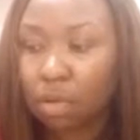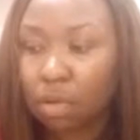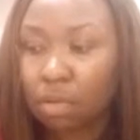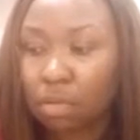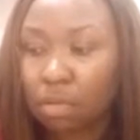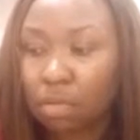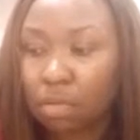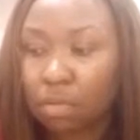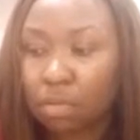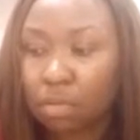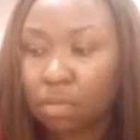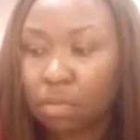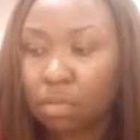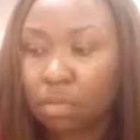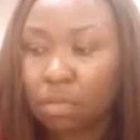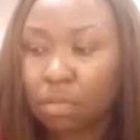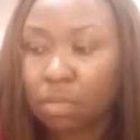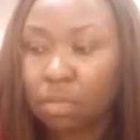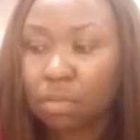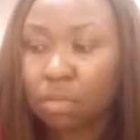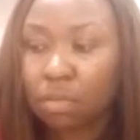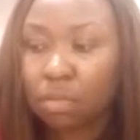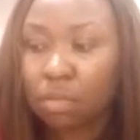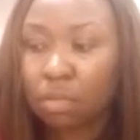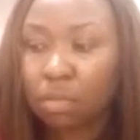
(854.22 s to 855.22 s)

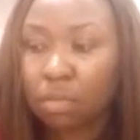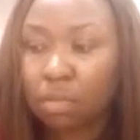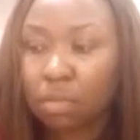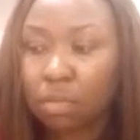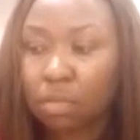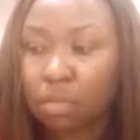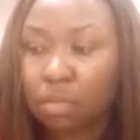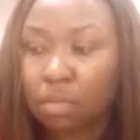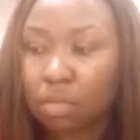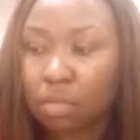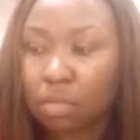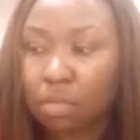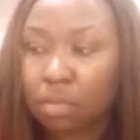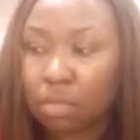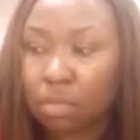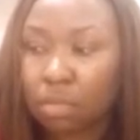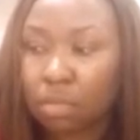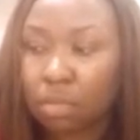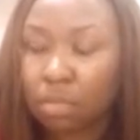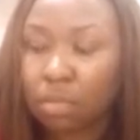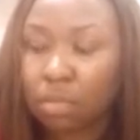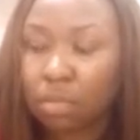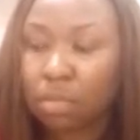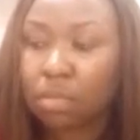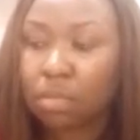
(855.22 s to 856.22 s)

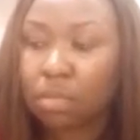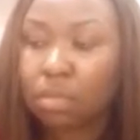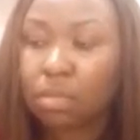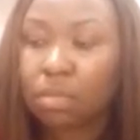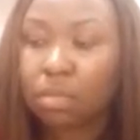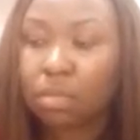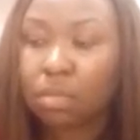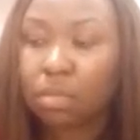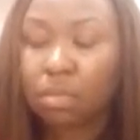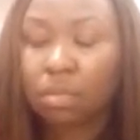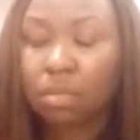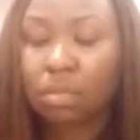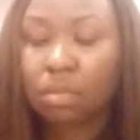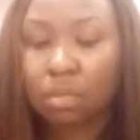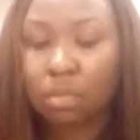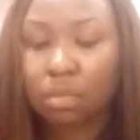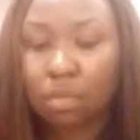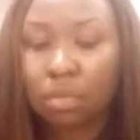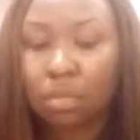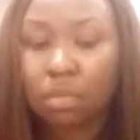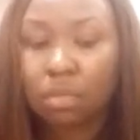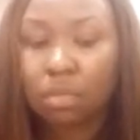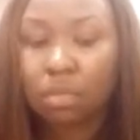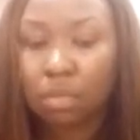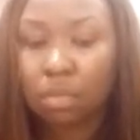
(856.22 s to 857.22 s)

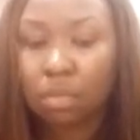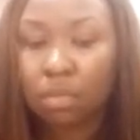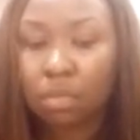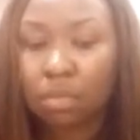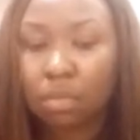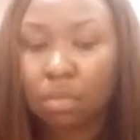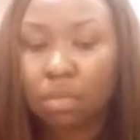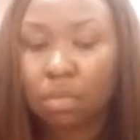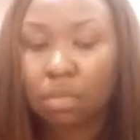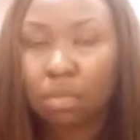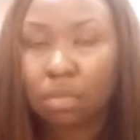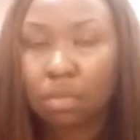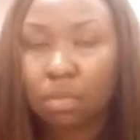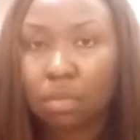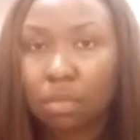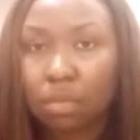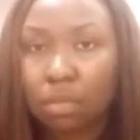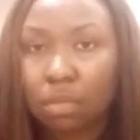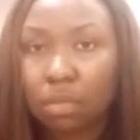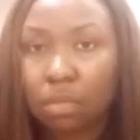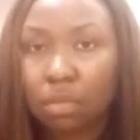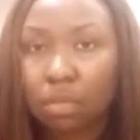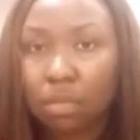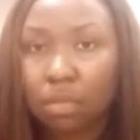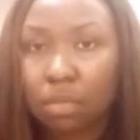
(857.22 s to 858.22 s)

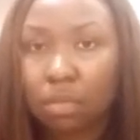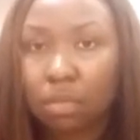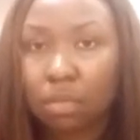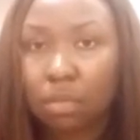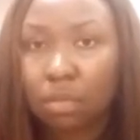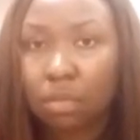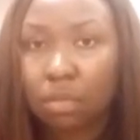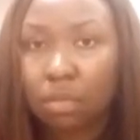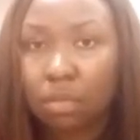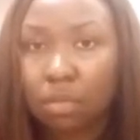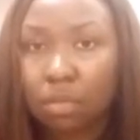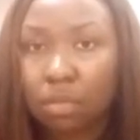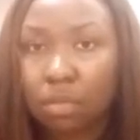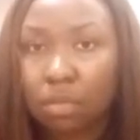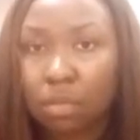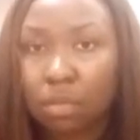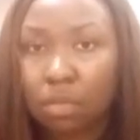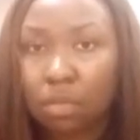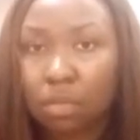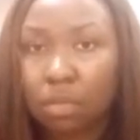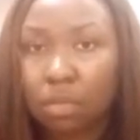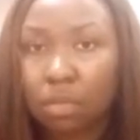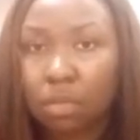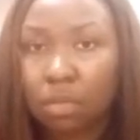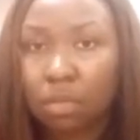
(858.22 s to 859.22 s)

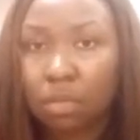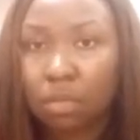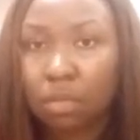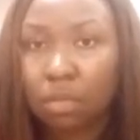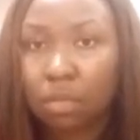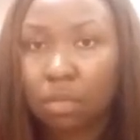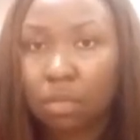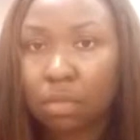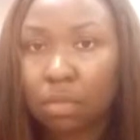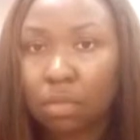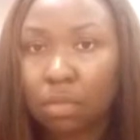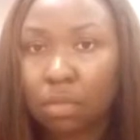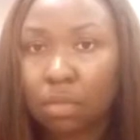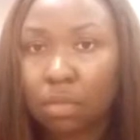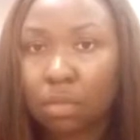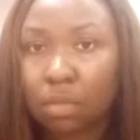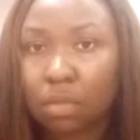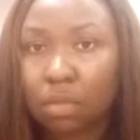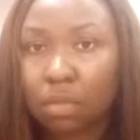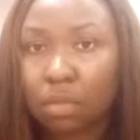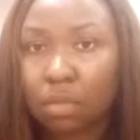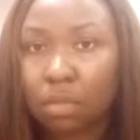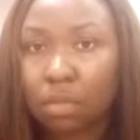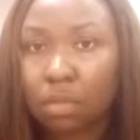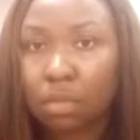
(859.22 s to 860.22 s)

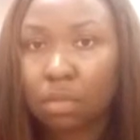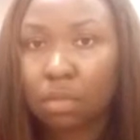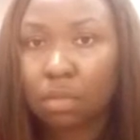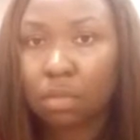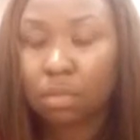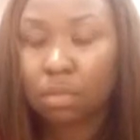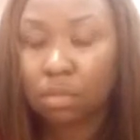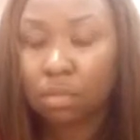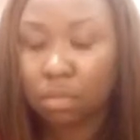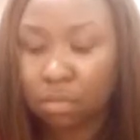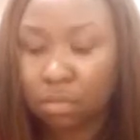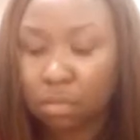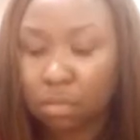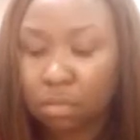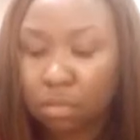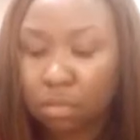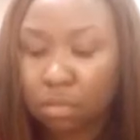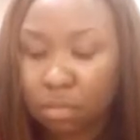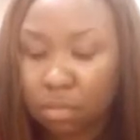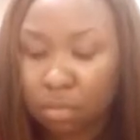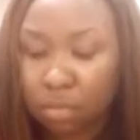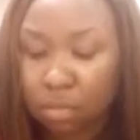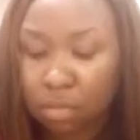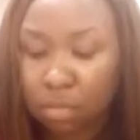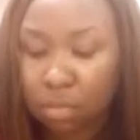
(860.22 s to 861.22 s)

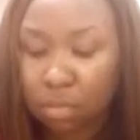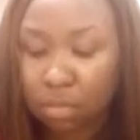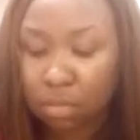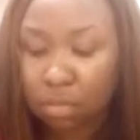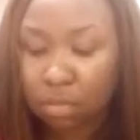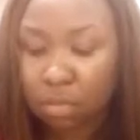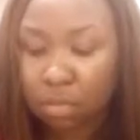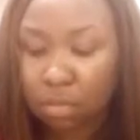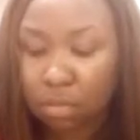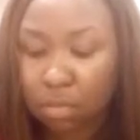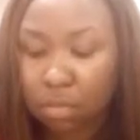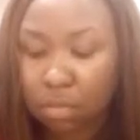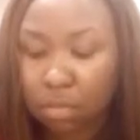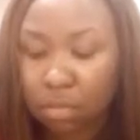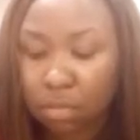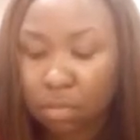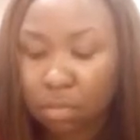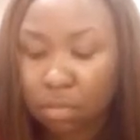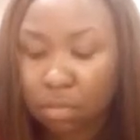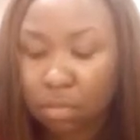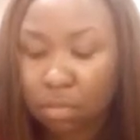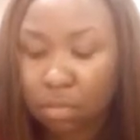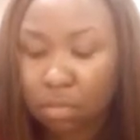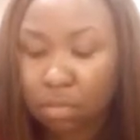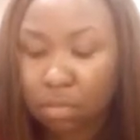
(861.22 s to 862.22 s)
[no speech]